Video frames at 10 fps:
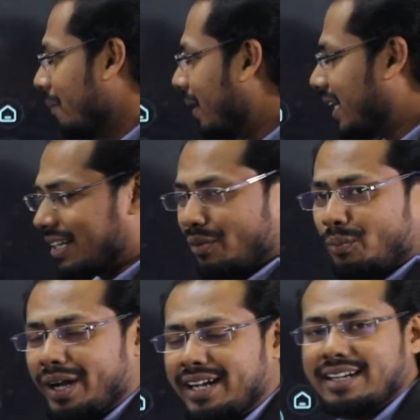But
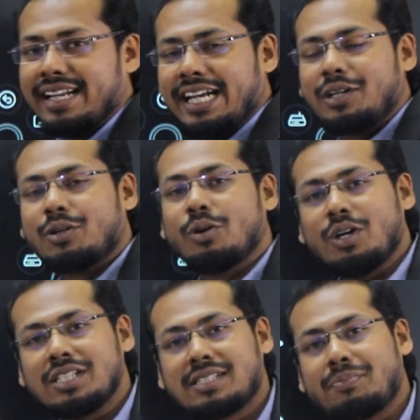when it
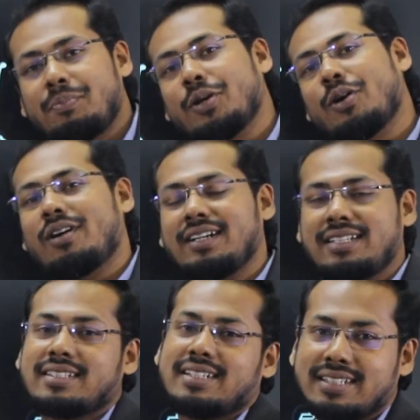goes
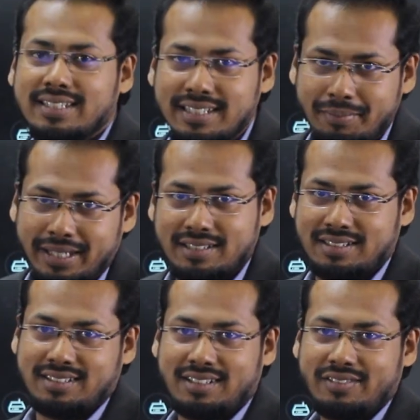beyond the limit,
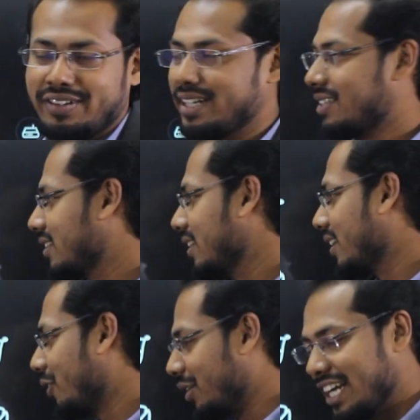if it
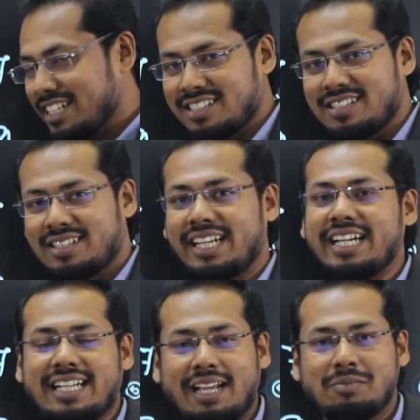rotates
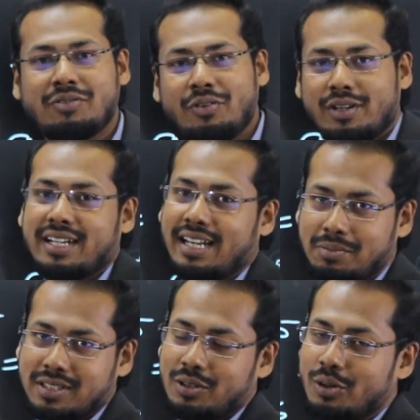3 times, 4
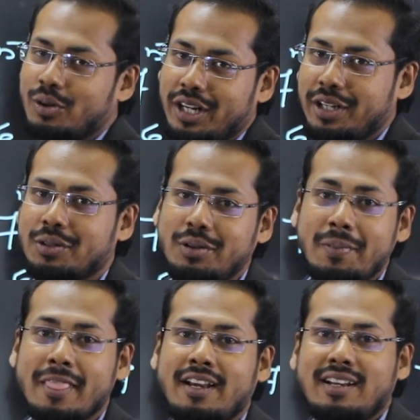times, no need
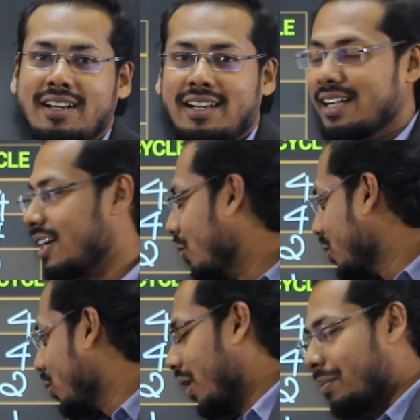to
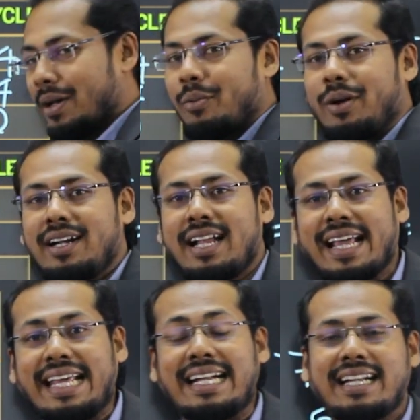count one by one again